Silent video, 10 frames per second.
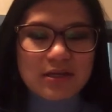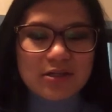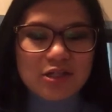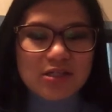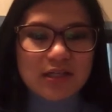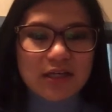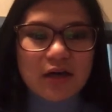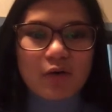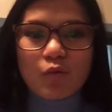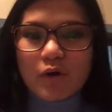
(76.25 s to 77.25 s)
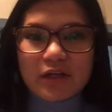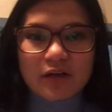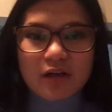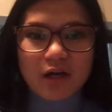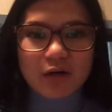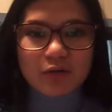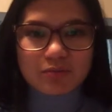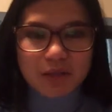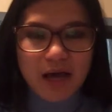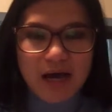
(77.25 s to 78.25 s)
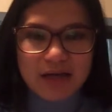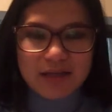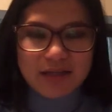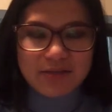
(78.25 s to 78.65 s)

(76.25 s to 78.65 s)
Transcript: just like a wooden cone block that